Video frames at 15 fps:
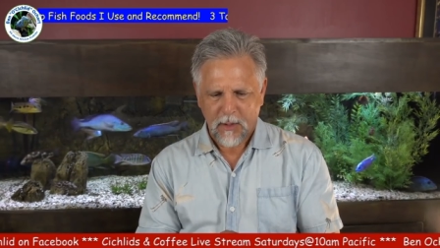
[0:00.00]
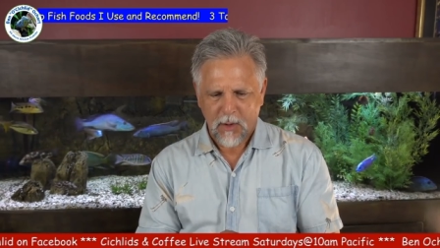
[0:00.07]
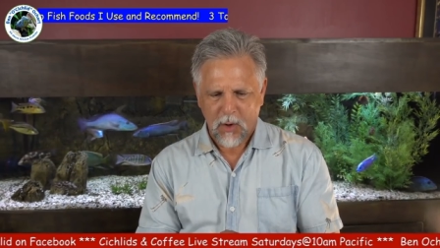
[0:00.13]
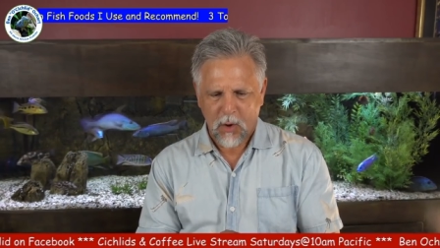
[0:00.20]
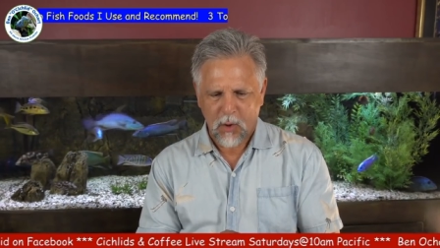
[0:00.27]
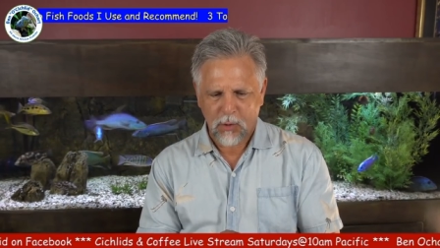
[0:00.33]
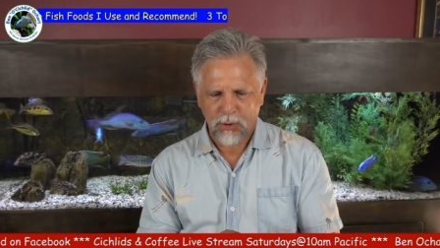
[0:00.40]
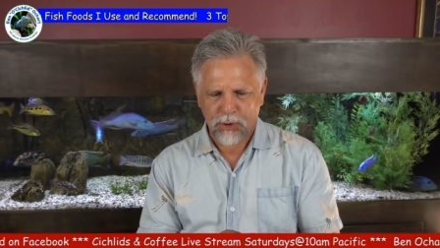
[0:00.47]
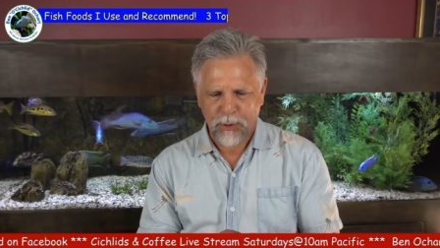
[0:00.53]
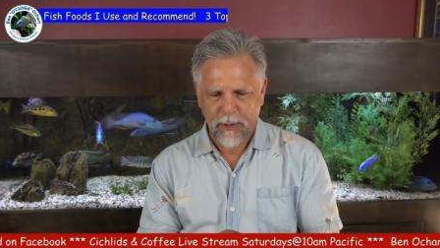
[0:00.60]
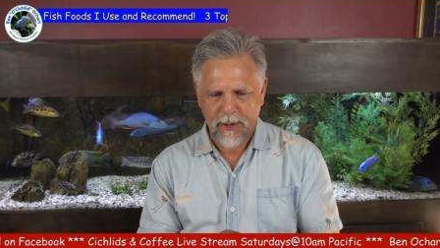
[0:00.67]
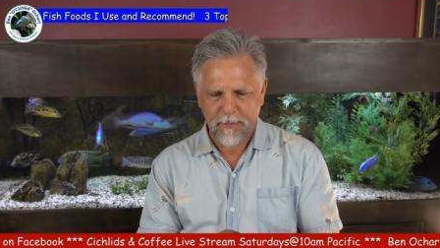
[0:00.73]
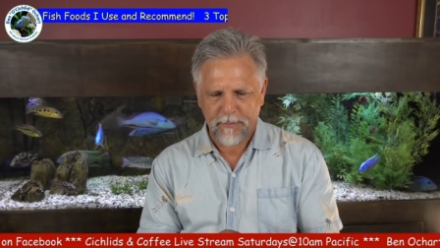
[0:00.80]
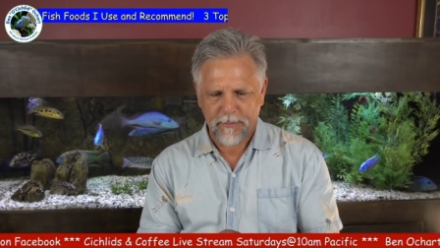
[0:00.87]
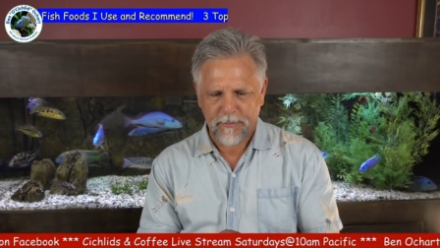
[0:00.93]
whole
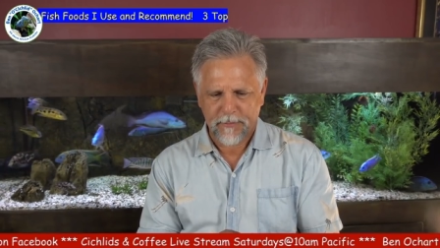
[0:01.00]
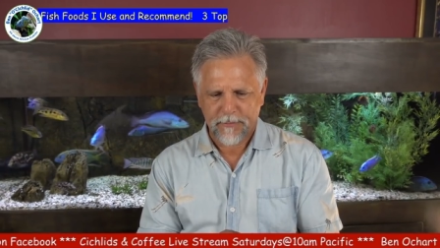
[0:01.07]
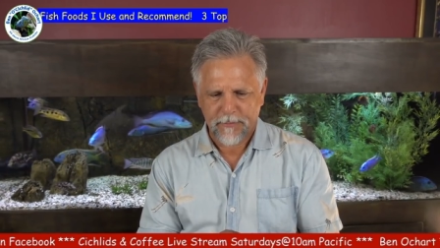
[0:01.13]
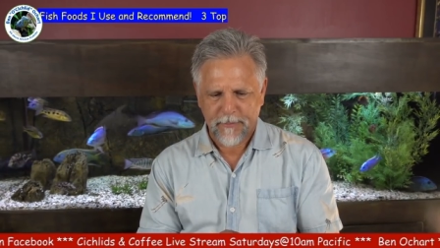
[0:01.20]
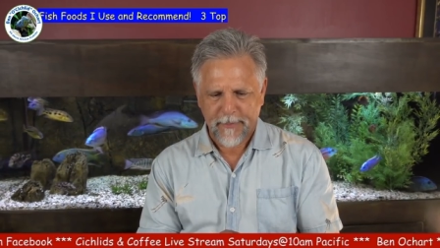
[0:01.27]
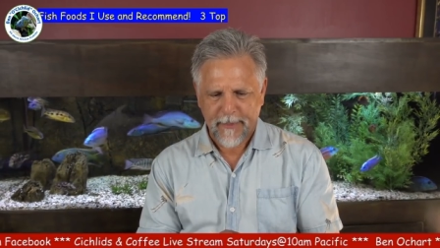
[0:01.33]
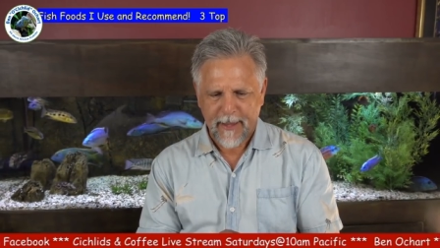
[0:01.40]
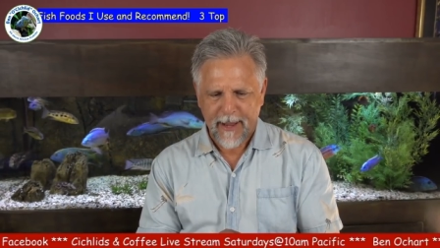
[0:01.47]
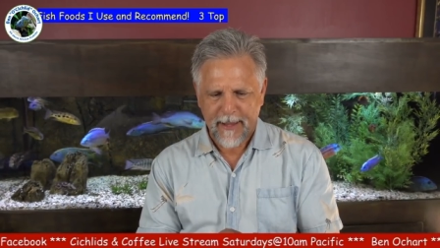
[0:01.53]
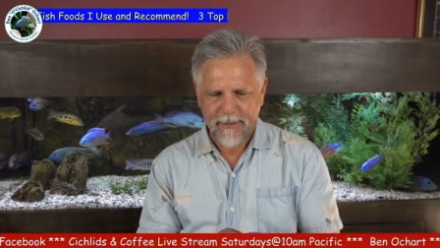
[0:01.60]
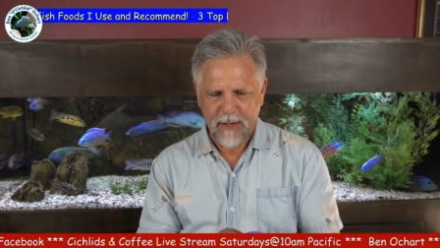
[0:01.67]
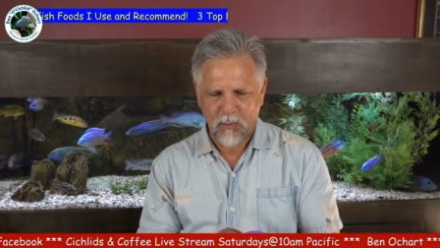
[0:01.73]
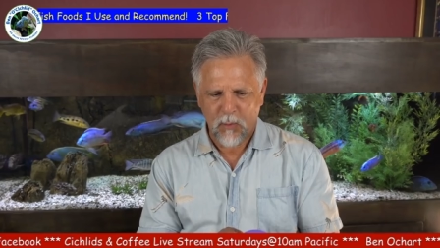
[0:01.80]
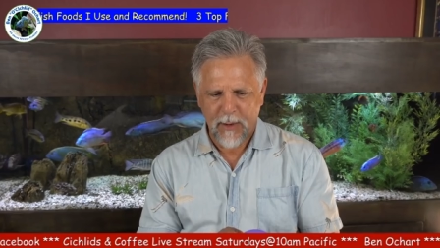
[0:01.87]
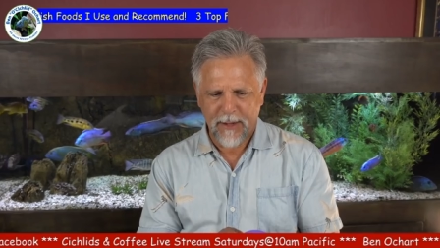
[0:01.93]
shrimp, and
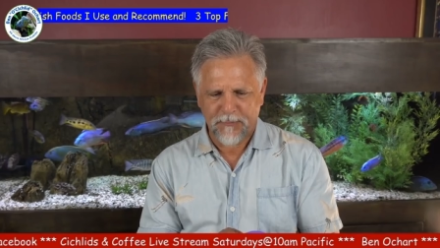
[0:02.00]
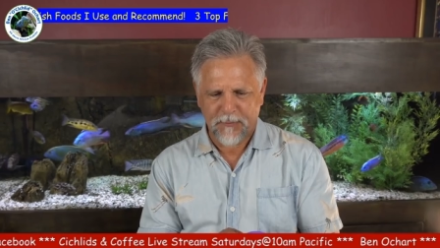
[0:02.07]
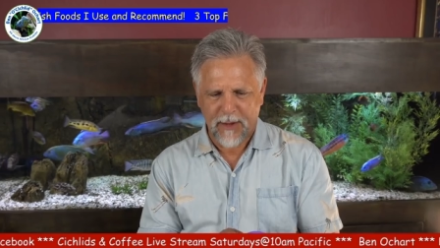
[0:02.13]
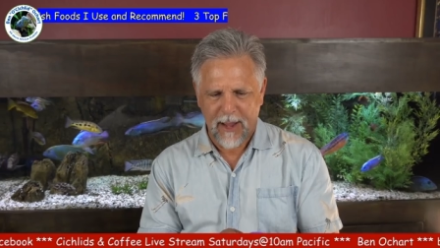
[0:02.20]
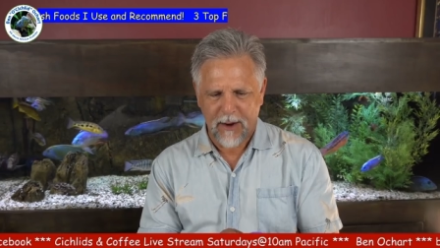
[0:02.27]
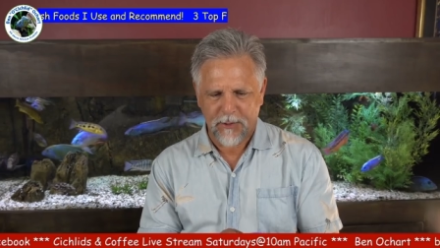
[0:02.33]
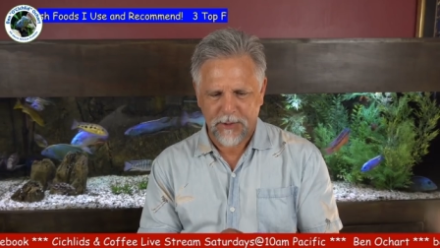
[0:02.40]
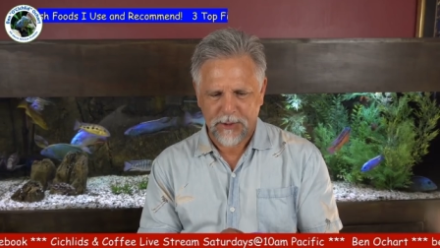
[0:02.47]
then wheat flour.